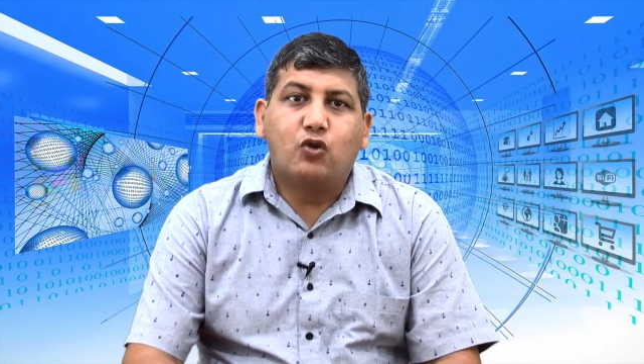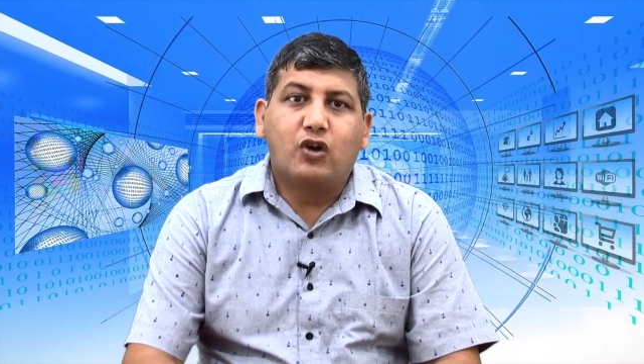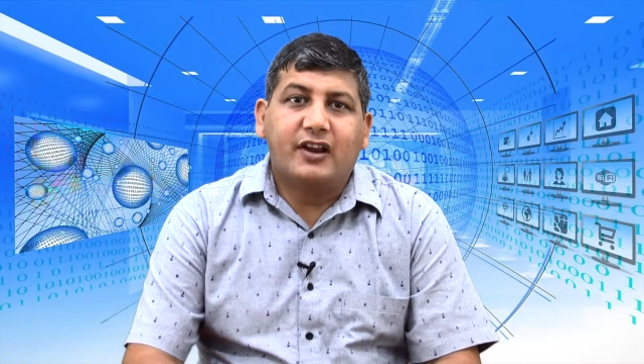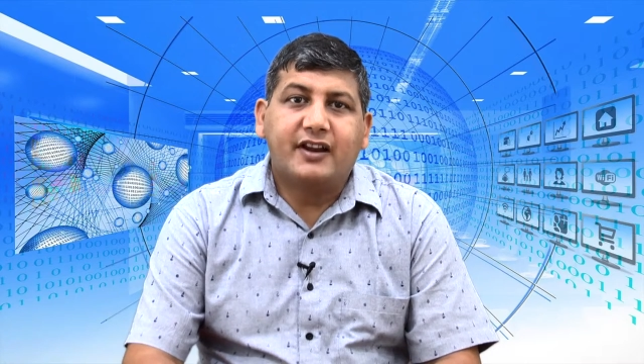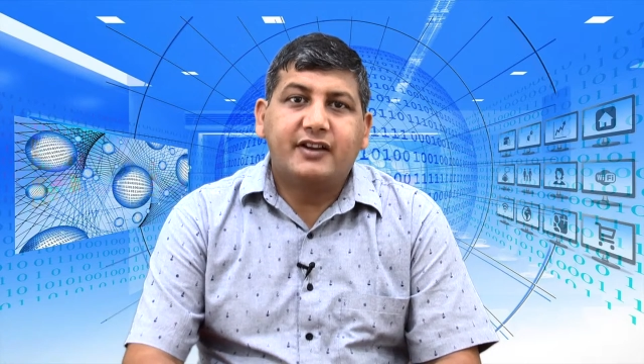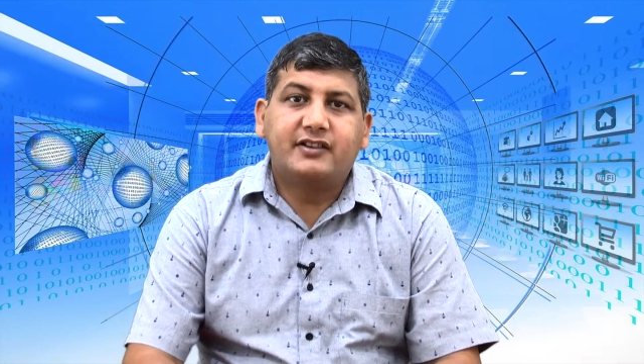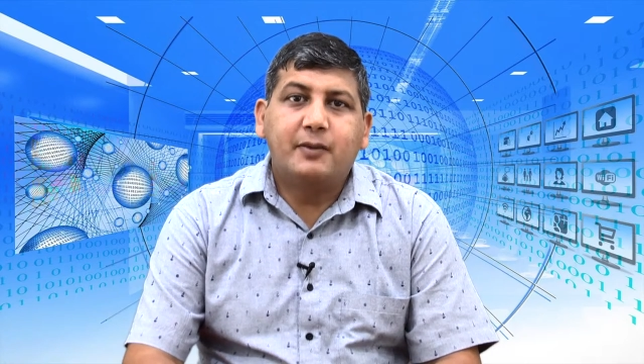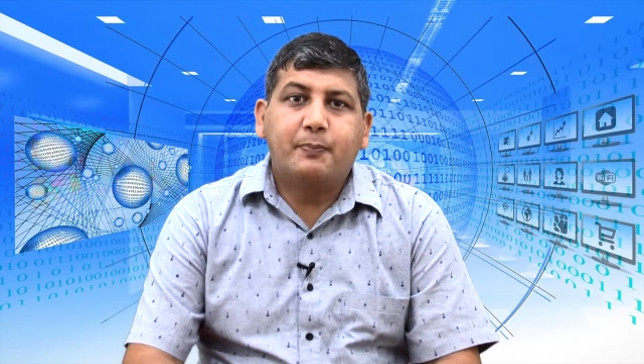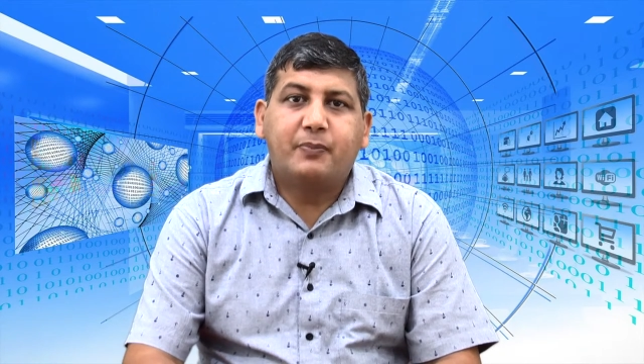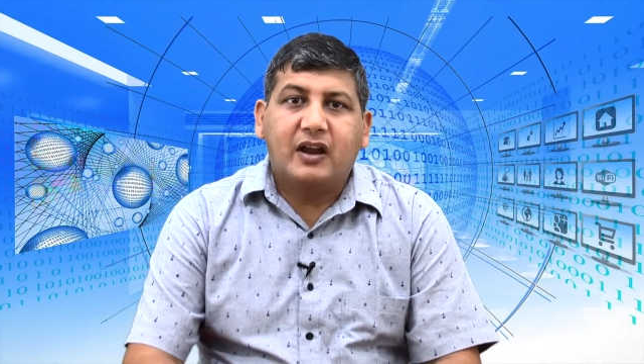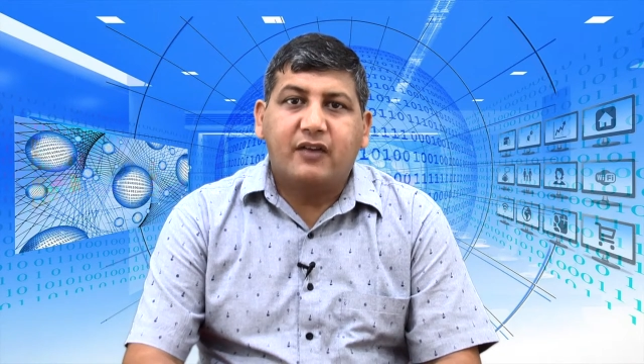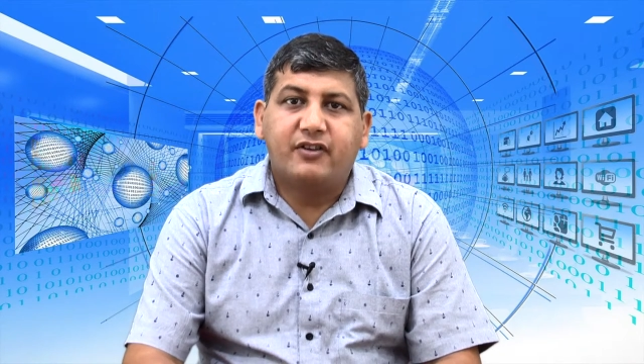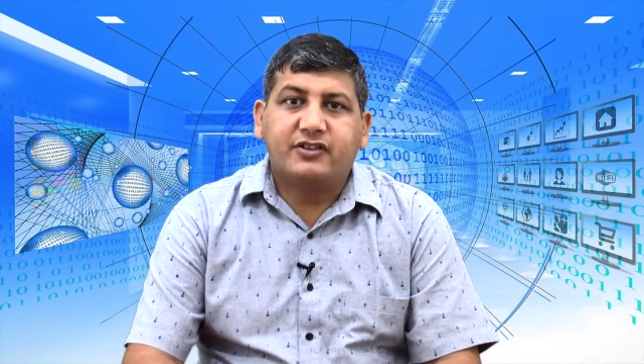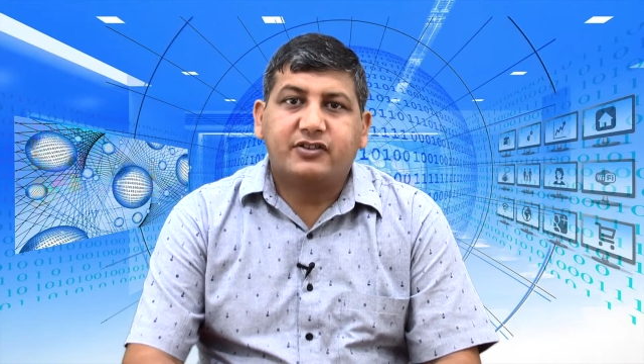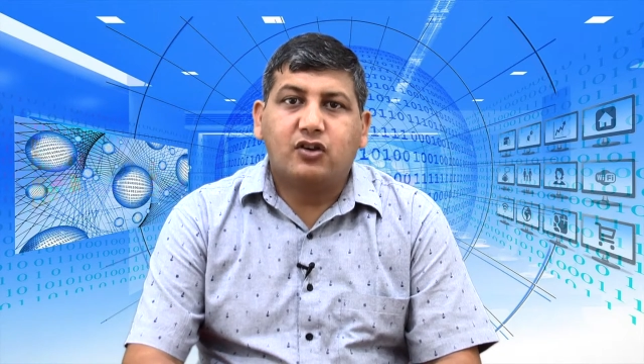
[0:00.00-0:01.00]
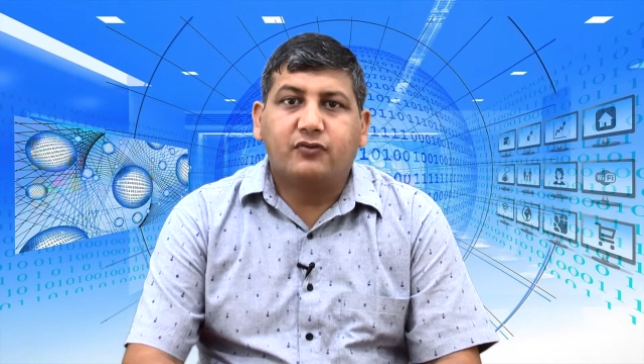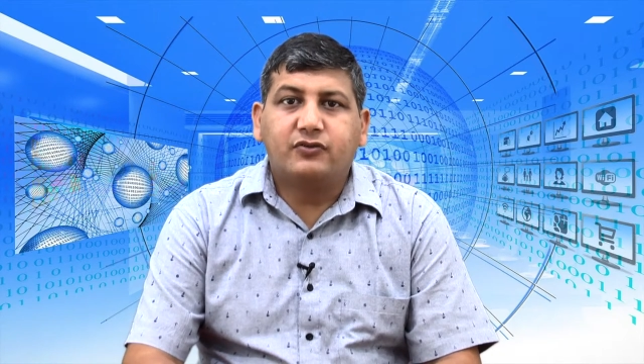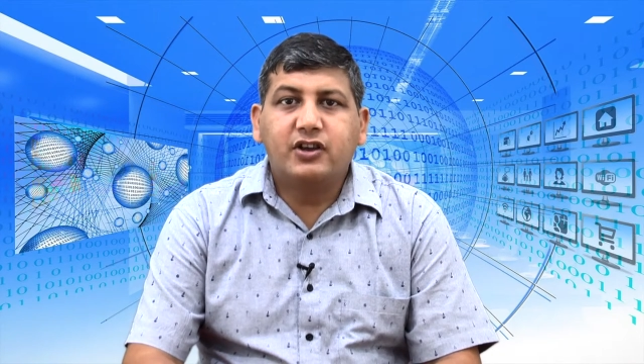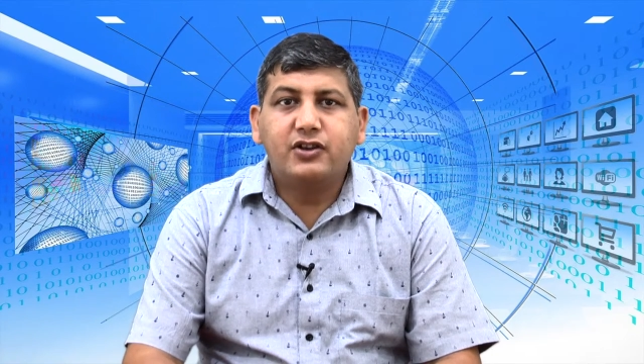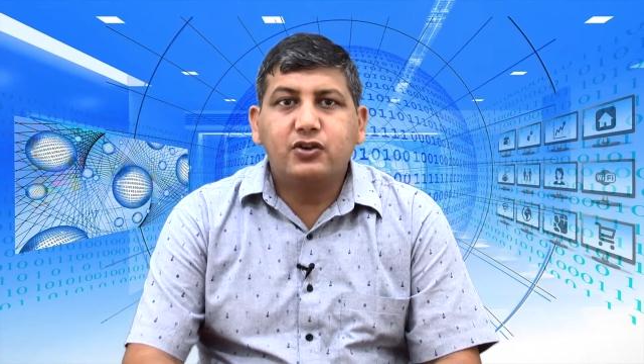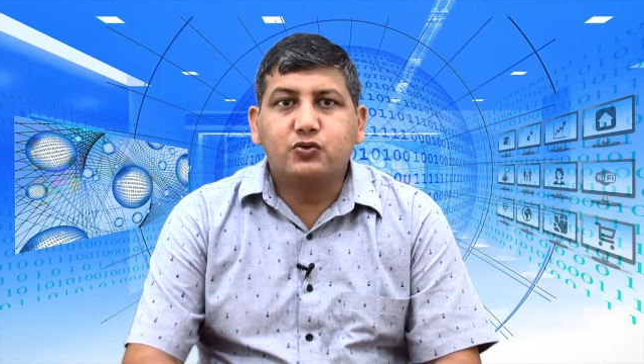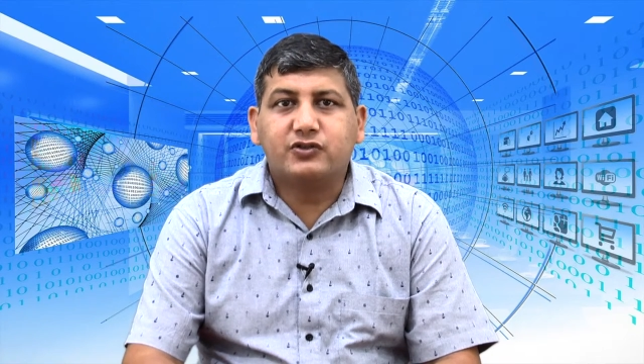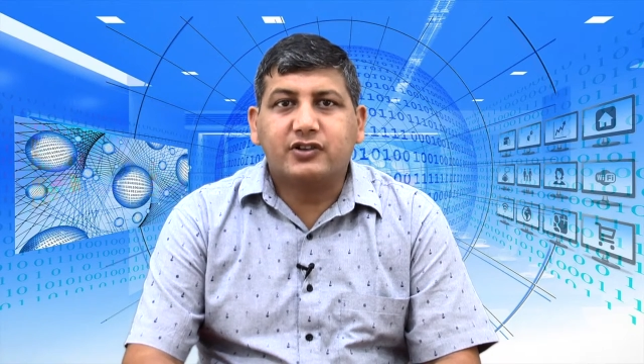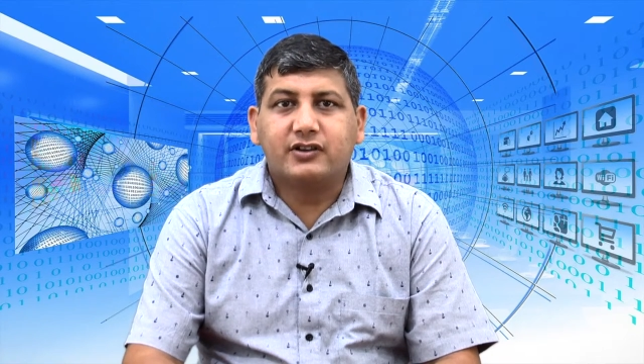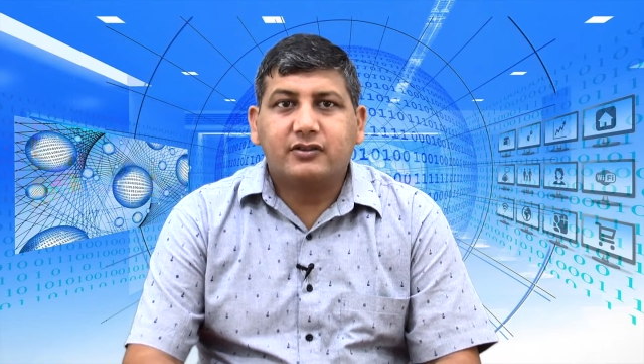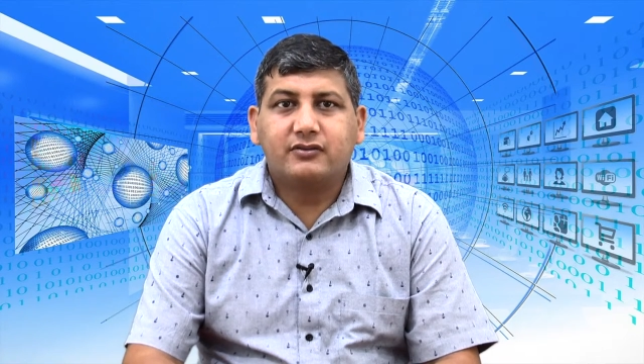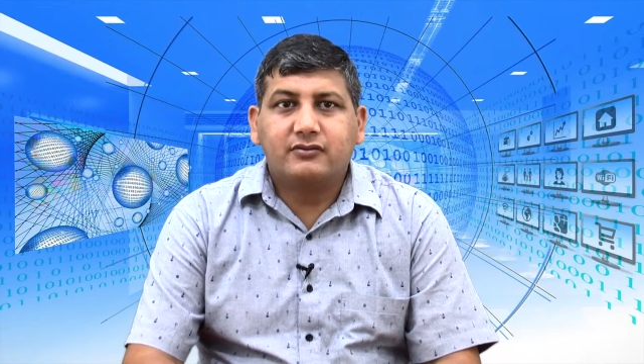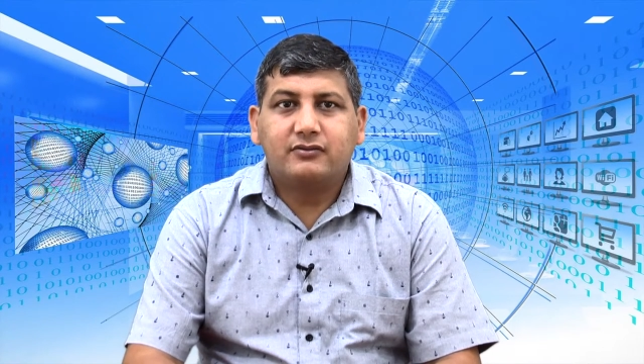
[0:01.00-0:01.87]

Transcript: violate the privacy of the user.